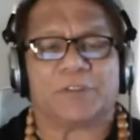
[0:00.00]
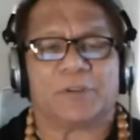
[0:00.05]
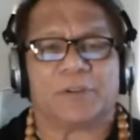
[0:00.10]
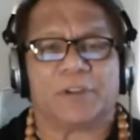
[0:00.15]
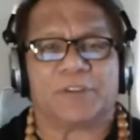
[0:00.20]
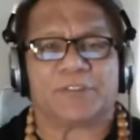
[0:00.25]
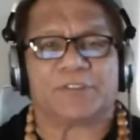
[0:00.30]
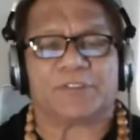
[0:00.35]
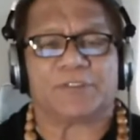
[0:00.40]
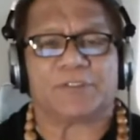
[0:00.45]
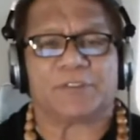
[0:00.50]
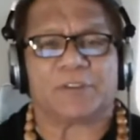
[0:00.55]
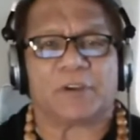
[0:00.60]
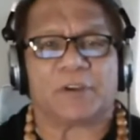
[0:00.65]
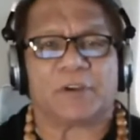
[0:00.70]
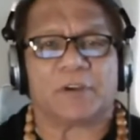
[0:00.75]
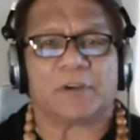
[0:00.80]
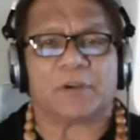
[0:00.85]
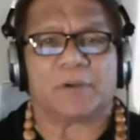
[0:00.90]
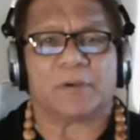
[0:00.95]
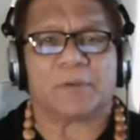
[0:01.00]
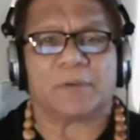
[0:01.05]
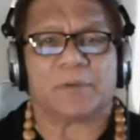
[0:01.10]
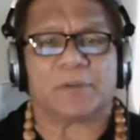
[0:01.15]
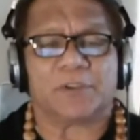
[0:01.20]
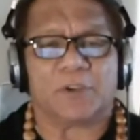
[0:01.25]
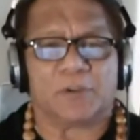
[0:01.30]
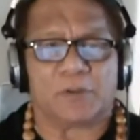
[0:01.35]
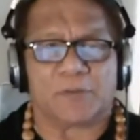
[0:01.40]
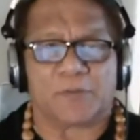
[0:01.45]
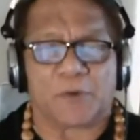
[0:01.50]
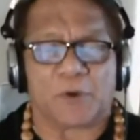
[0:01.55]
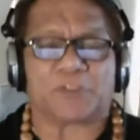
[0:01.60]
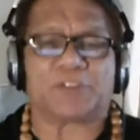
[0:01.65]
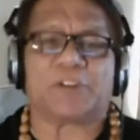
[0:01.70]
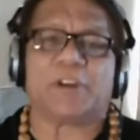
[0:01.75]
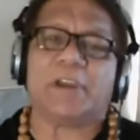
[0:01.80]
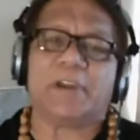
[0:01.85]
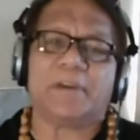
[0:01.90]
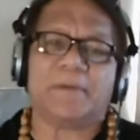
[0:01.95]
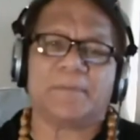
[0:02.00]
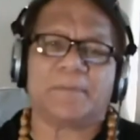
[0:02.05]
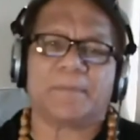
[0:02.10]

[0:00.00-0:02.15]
to this university.